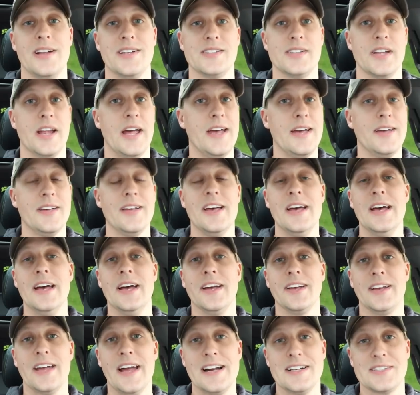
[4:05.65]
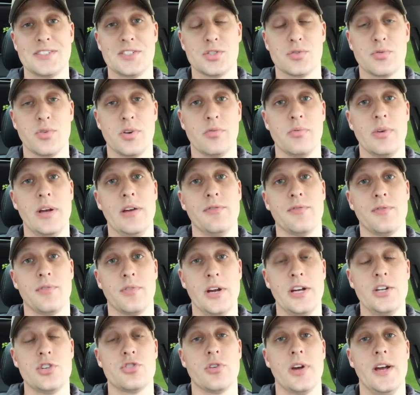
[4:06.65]
I said, hey, gas is a runaway
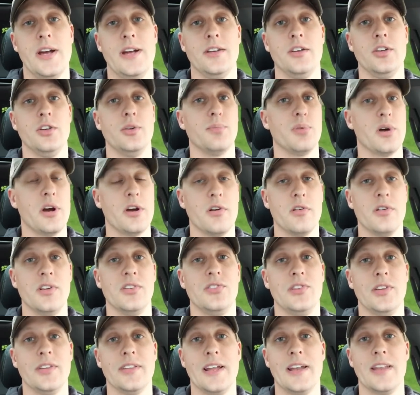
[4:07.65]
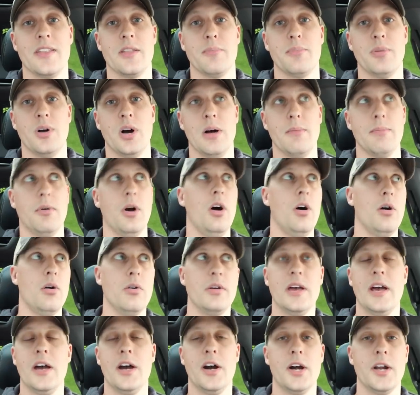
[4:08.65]
freight train. You've probably already seen that at the pump. Oh
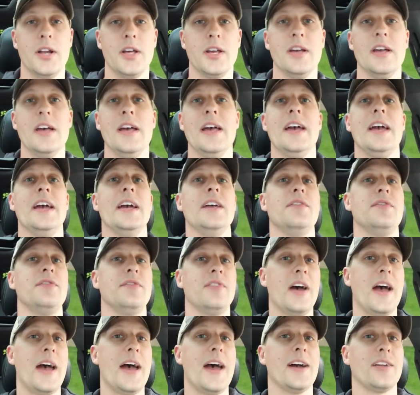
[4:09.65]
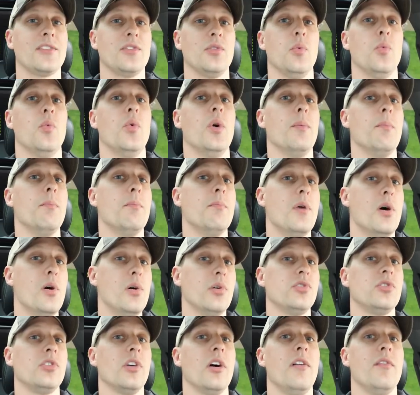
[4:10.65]
yeah, honey. In fact, what
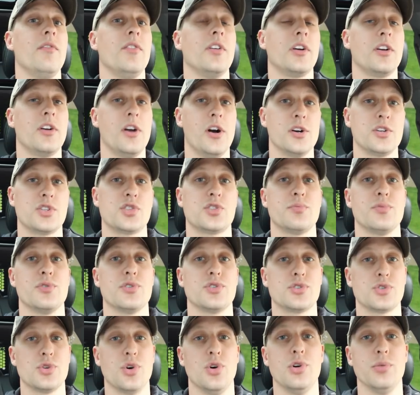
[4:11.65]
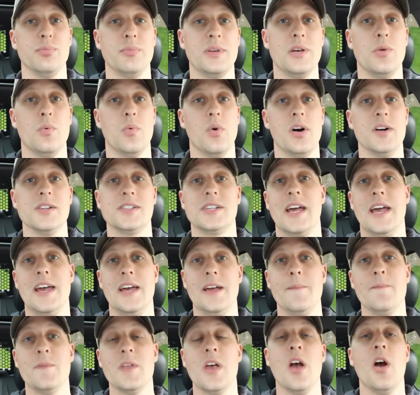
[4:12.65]
most of the customers told me was,
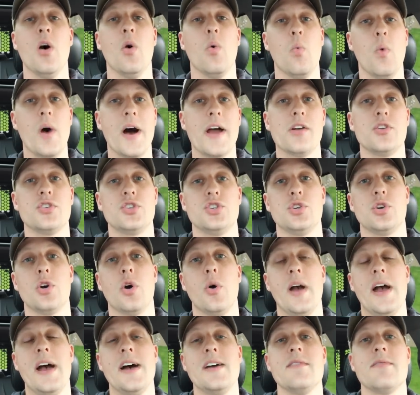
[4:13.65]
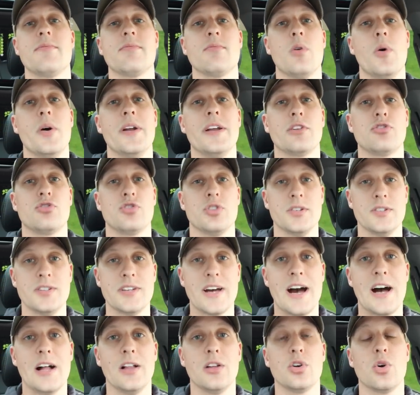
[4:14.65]
hey, why don't you go ahead and throw an extra
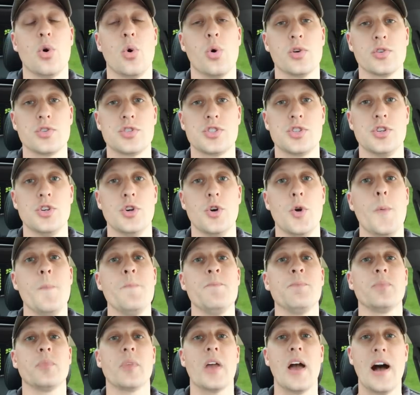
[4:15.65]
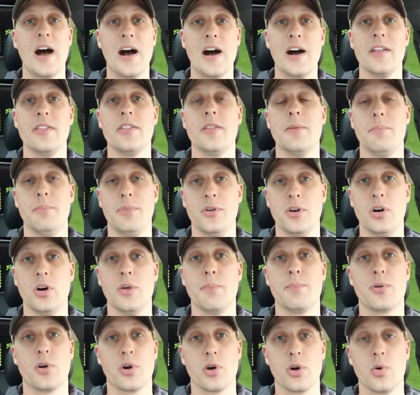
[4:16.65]
$1 or $2 on the
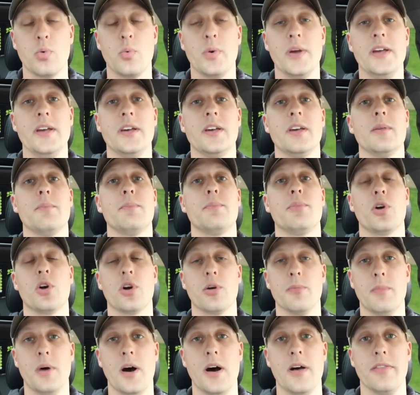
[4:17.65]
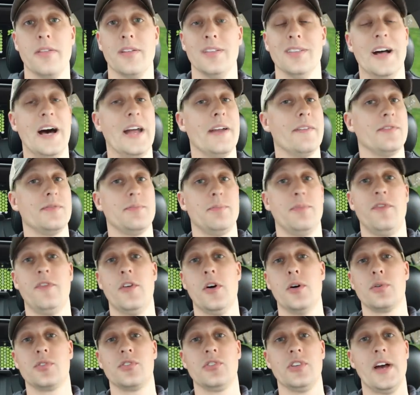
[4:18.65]
bill per week, per month. A lot of
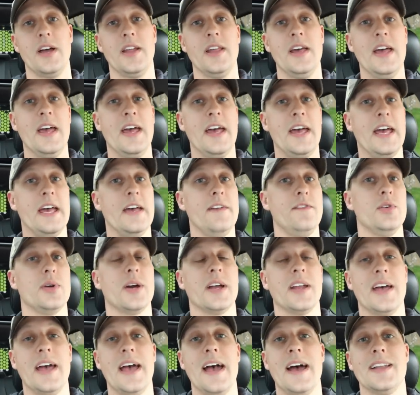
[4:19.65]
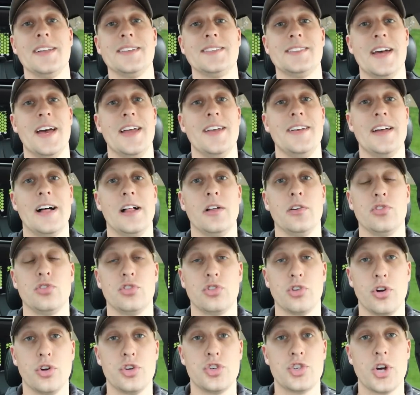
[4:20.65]
folks said, hey, if you gotta add a $10
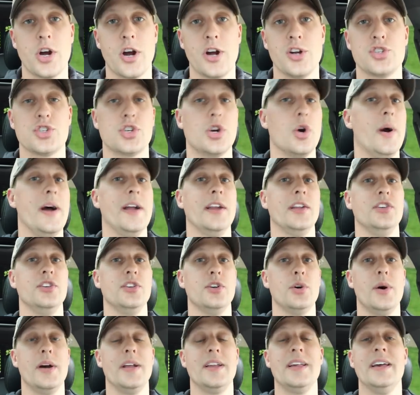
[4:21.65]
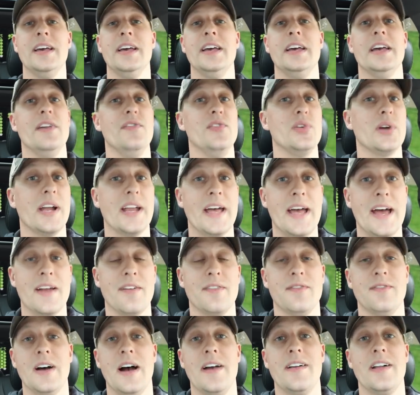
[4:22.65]
surcharge, go ahead and do it. If you gotta add
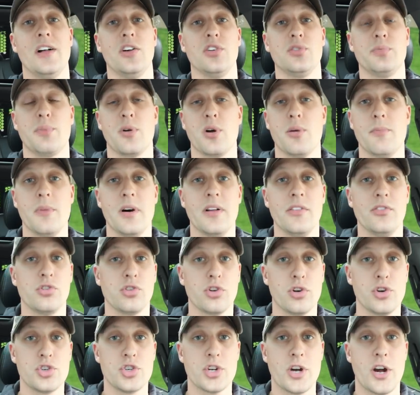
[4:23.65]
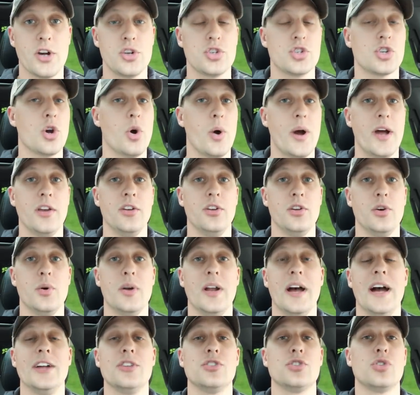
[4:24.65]
a $5 per month surcharge, go ahead and do
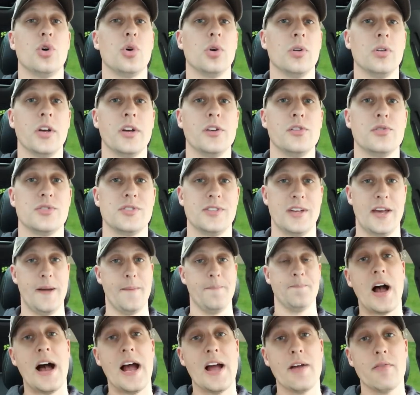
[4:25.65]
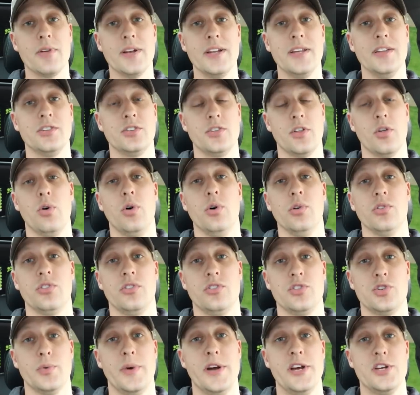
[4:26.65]
it. I totally understand. Irony to the whole
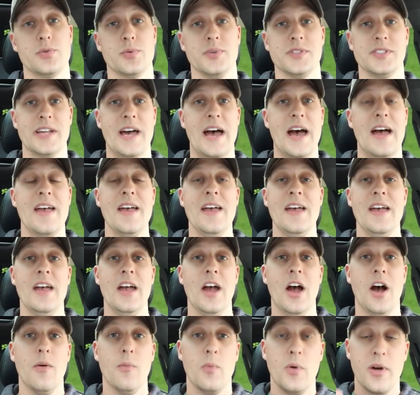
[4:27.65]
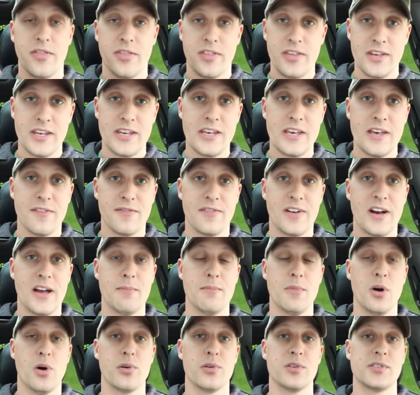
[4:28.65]
situation was that with the EFI
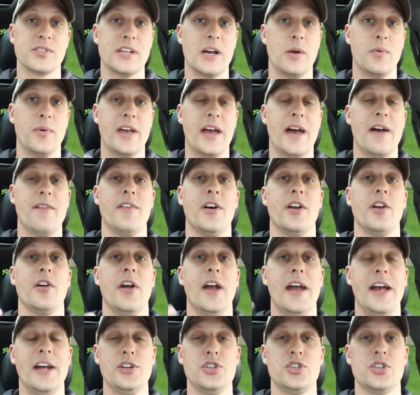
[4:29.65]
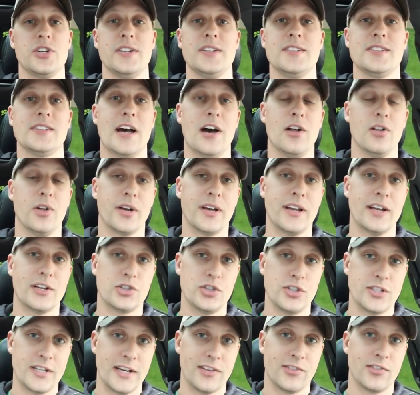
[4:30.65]
motors that we have on our engines, how long it
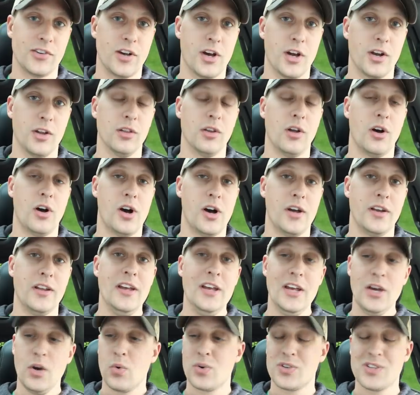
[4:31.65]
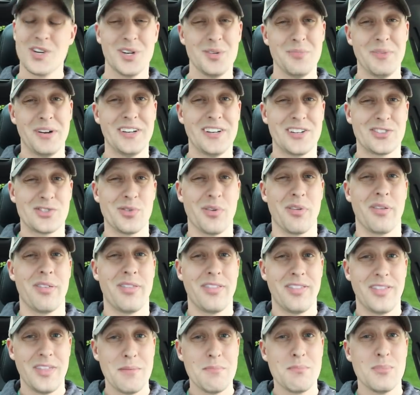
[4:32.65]
actually takes to cut a lawn, we're talking about an extra
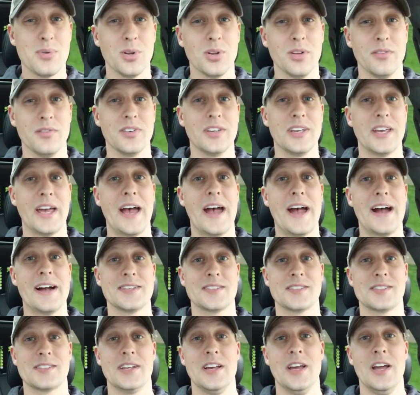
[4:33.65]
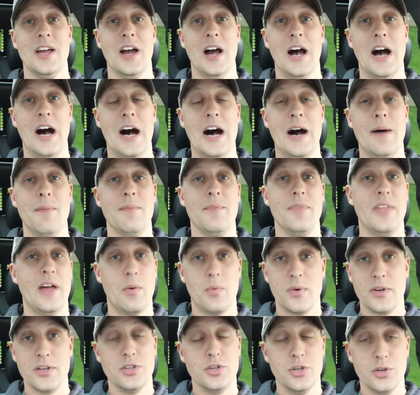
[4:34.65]
thimble of gas
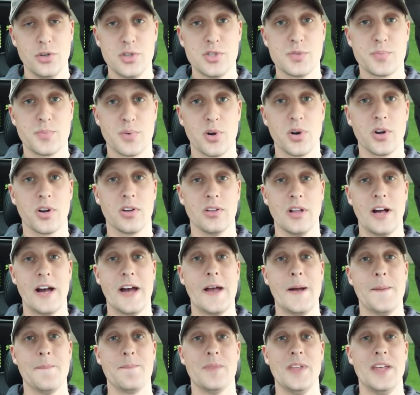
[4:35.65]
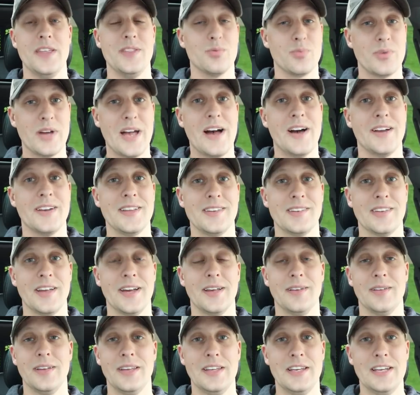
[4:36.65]
that we use per client. And the reality is,
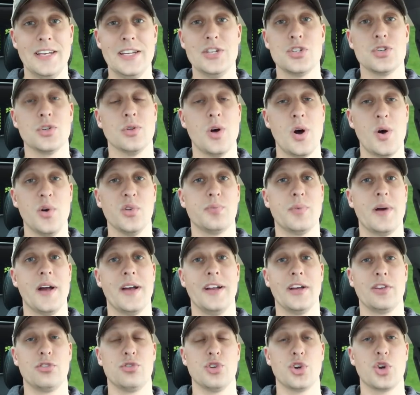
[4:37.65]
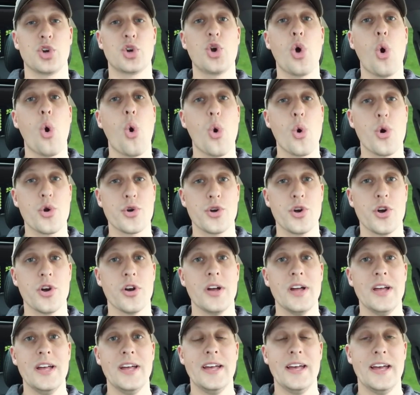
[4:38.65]
like, each lawn is probably an extra
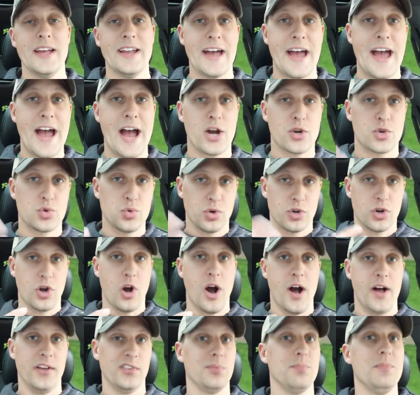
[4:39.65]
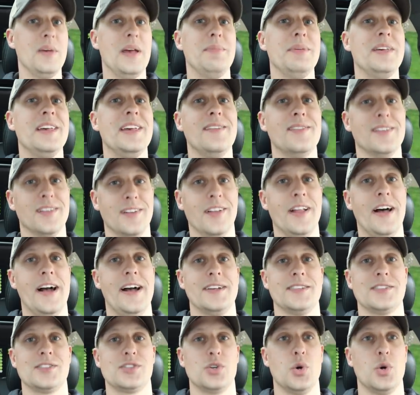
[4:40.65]
quarter in actual cost, maybe even less.